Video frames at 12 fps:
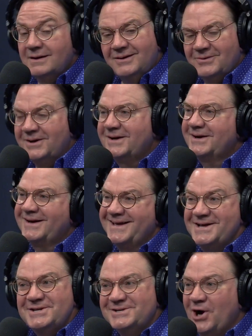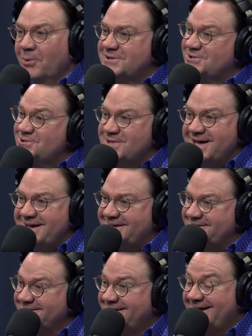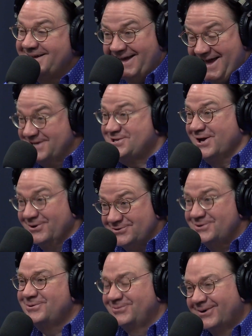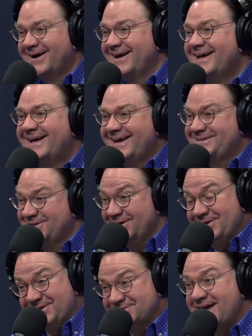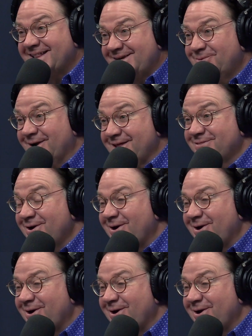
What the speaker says: Well, he didn't always do that. He'd tell you exactly what he thought.